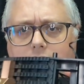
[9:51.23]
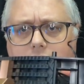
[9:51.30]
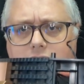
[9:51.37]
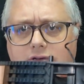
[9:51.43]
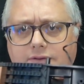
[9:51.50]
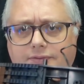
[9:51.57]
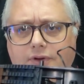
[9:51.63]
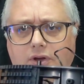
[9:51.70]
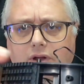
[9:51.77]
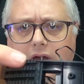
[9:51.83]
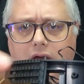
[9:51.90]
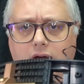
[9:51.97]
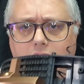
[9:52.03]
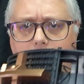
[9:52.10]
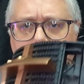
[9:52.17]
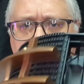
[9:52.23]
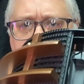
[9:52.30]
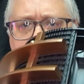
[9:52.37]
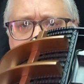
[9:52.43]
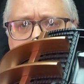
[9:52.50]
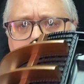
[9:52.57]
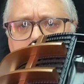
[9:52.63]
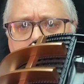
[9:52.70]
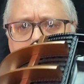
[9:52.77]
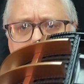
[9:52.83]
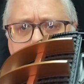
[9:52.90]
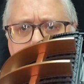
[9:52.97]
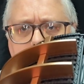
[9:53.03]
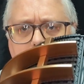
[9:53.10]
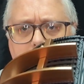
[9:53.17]
So through the hole
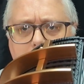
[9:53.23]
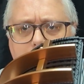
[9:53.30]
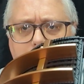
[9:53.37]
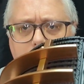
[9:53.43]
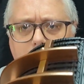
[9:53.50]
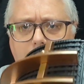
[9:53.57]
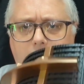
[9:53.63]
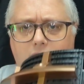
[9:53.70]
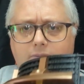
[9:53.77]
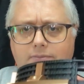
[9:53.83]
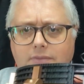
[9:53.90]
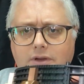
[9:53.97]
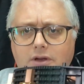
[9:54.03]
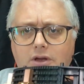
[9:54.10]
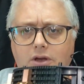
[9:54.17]
and then out through the bottom